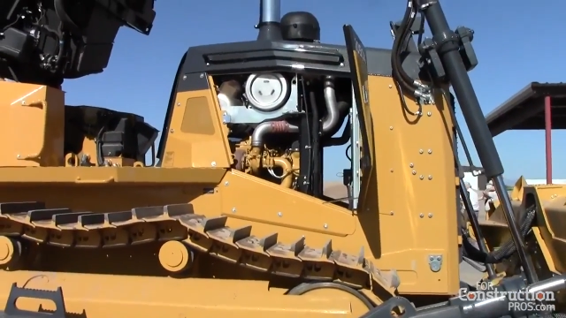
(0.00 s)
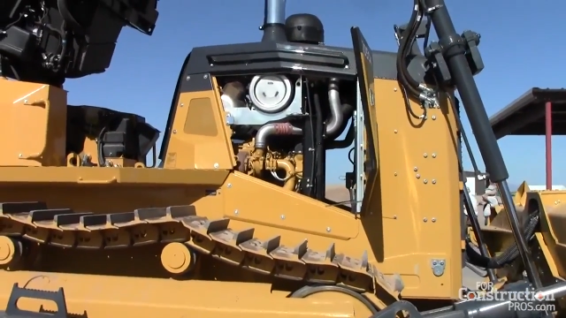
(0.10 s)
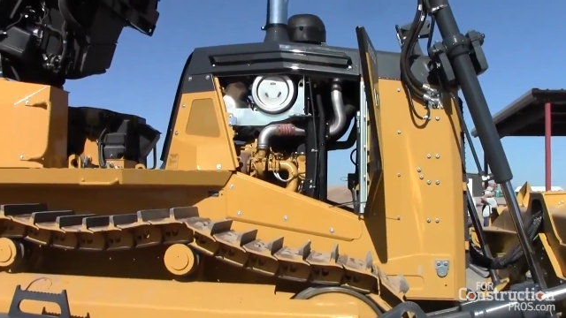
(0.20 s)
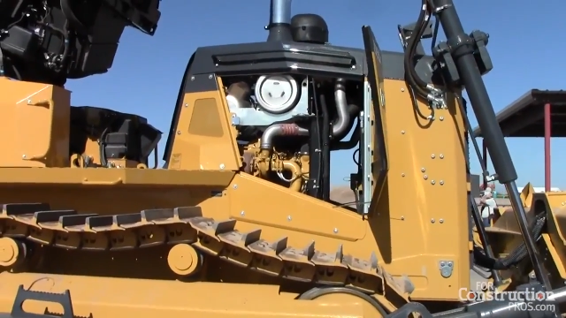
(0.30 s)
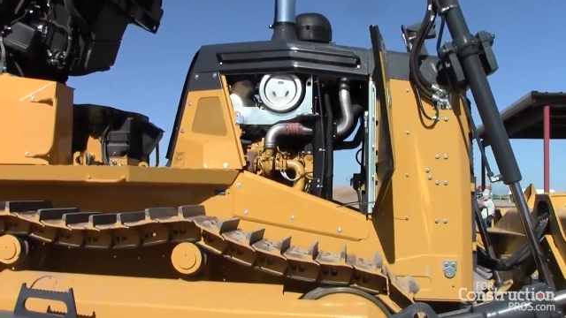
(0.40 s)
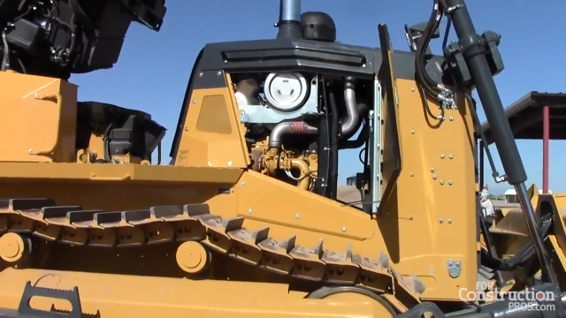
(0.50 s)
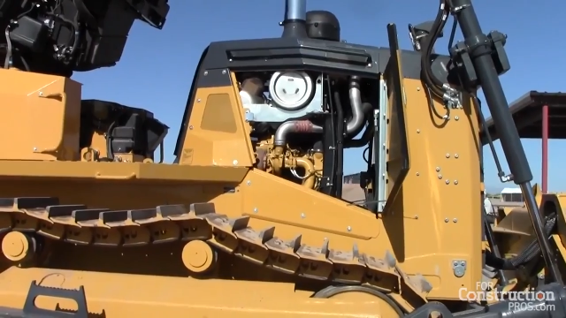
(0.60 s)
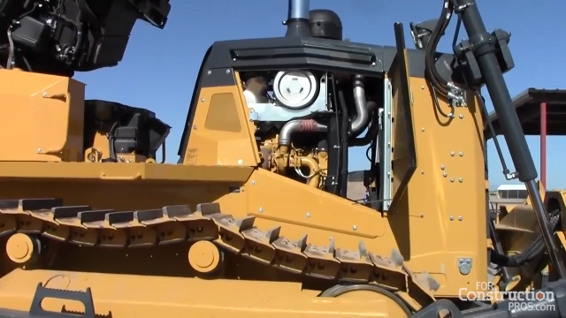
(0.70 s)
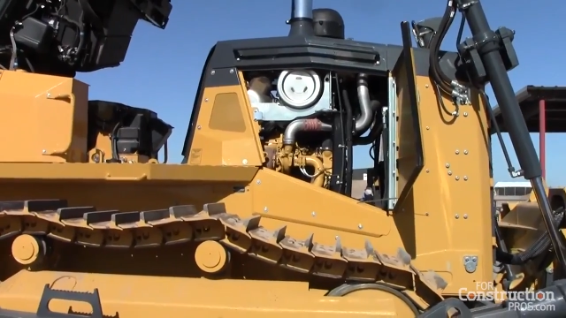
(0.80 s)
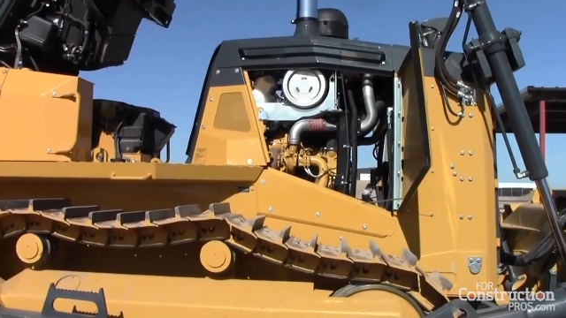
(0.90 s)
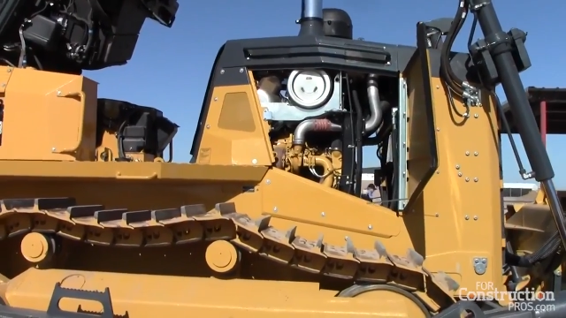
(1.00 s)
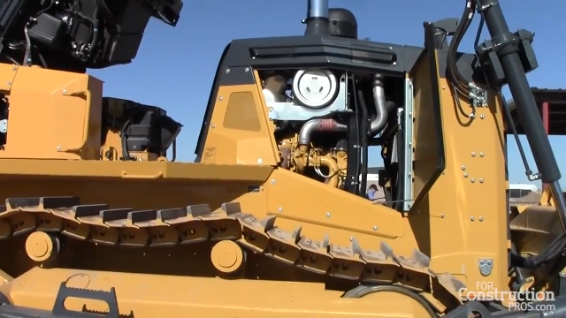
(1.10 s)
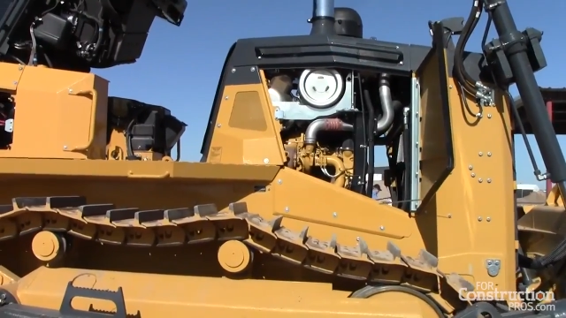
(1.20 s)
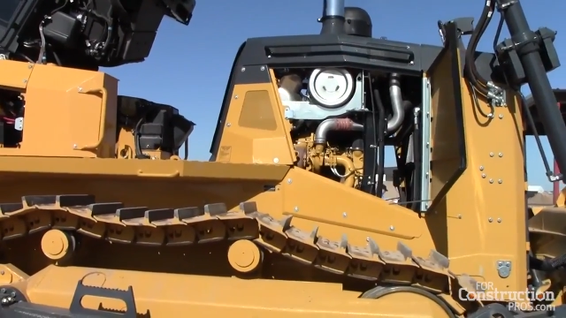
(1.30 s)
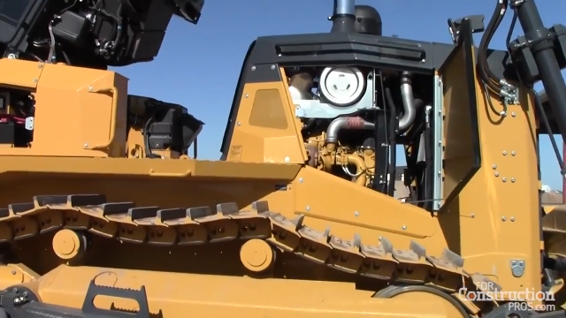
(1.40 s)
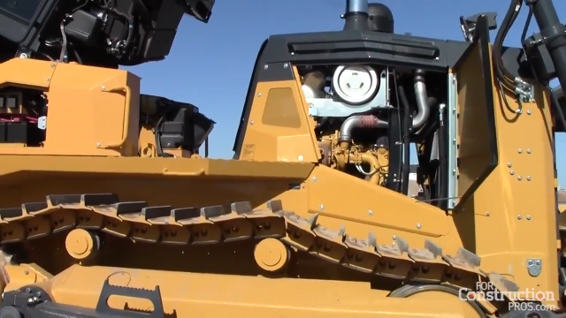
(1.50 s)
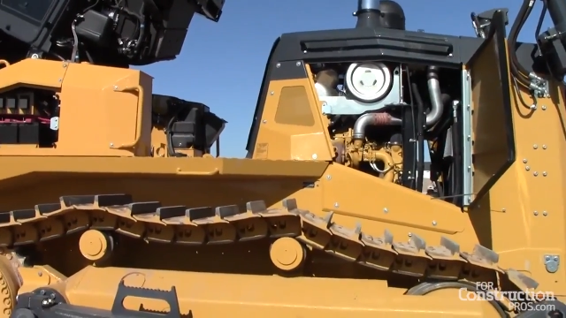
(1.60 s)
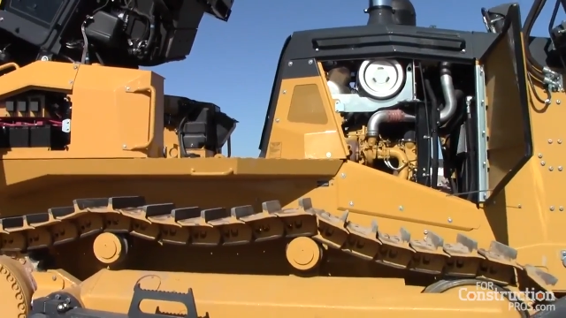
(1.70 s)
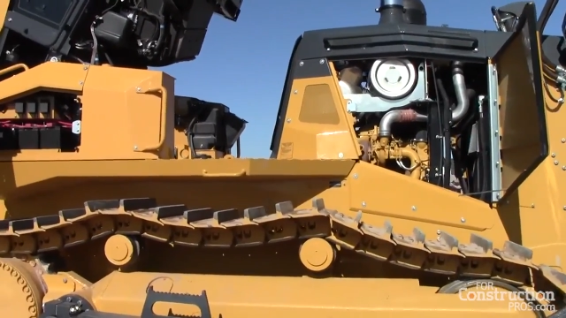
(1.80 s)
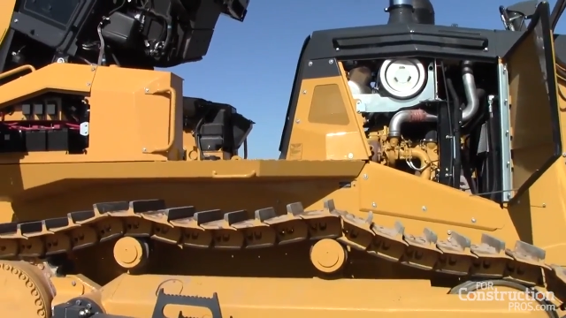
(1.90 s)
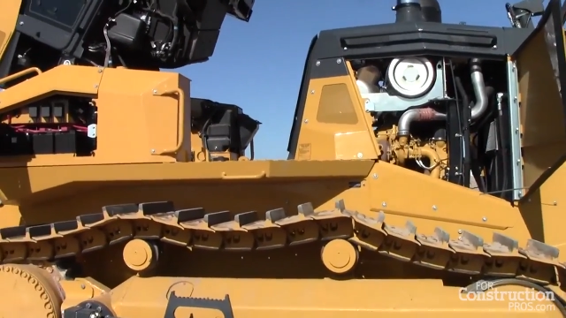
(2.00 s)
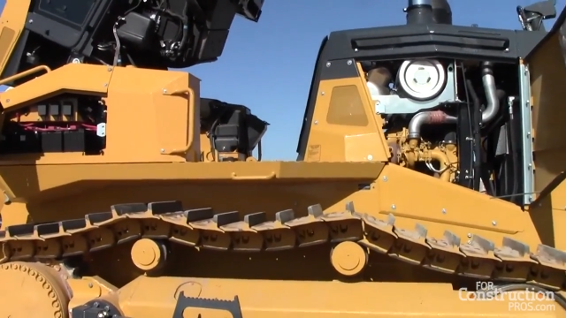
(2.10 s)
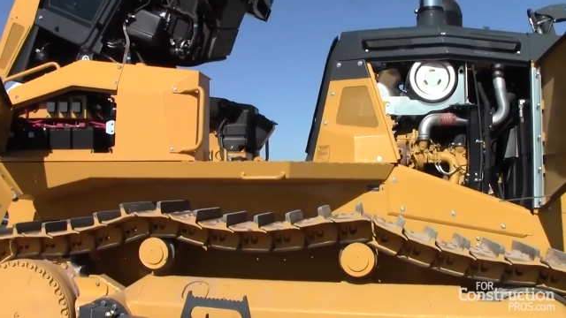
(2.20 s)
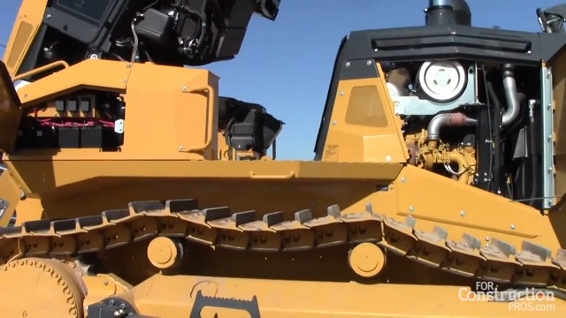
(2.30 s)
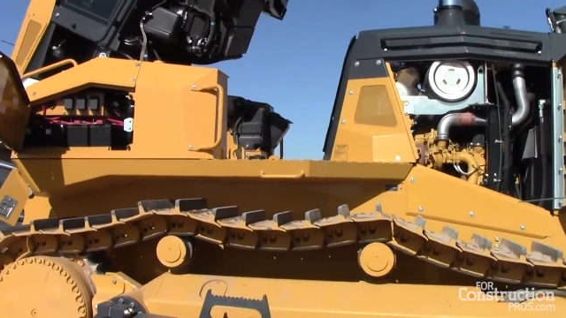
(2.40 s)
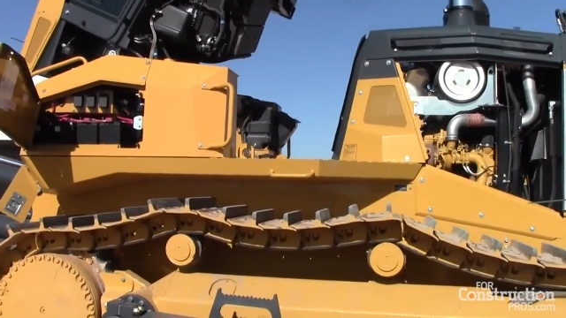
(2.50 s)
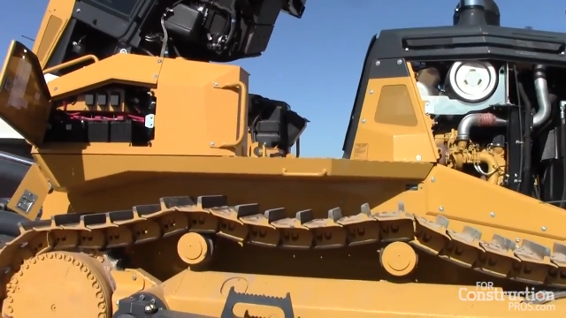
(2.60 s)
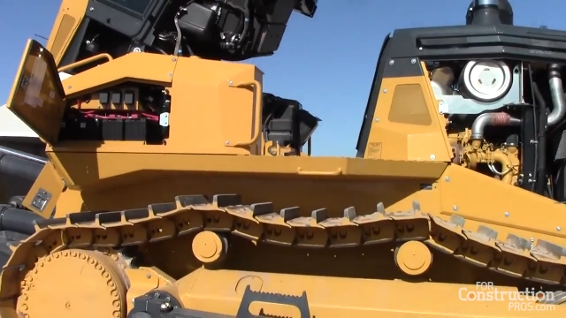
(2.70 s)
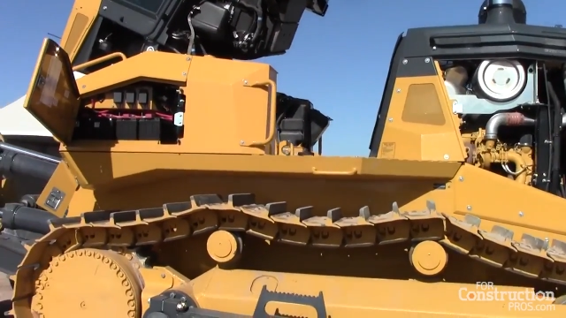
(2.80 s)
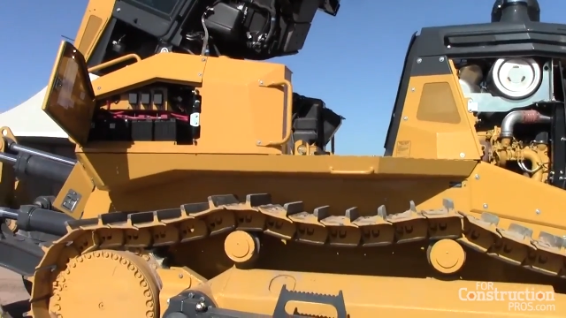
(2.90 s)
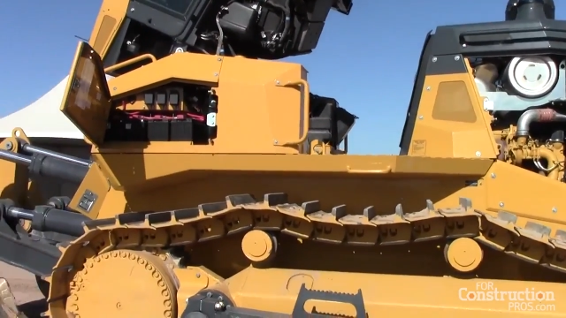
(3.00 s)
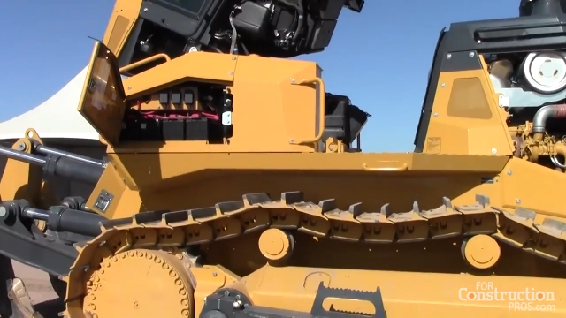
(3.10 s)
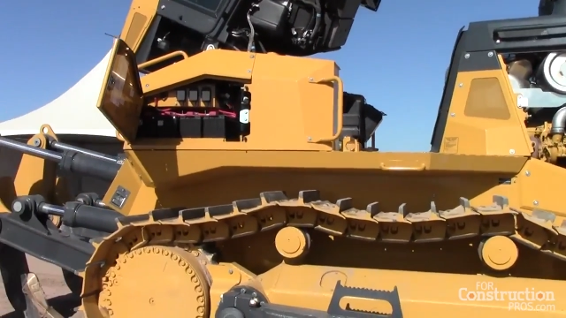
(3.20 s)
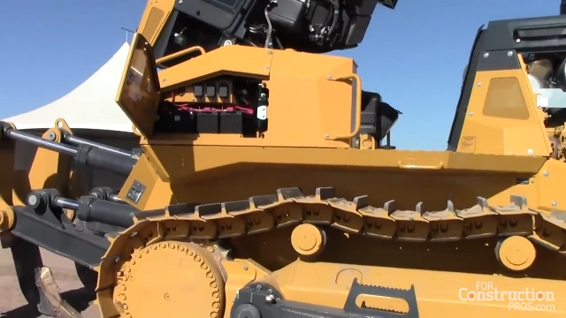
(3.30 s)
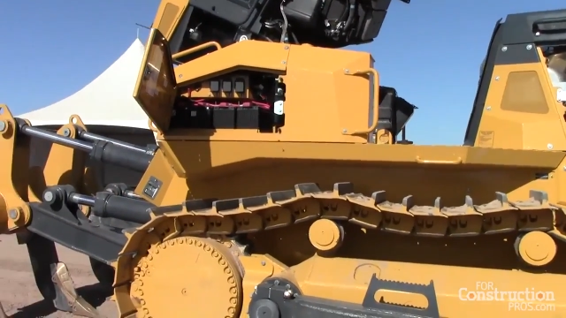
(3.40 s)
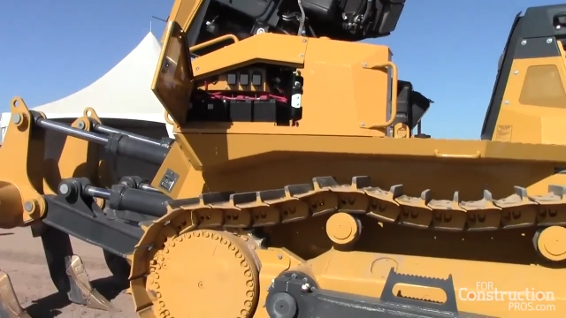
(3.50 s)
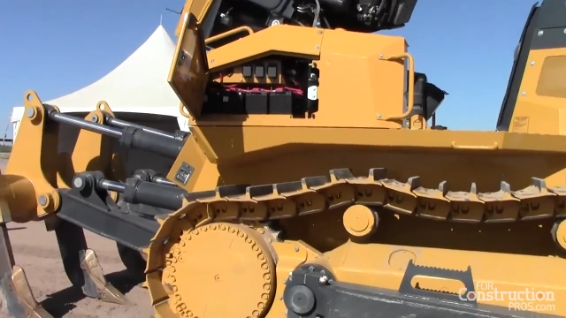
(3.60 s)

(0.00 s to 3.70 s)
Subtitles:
[unreadable: no face in view]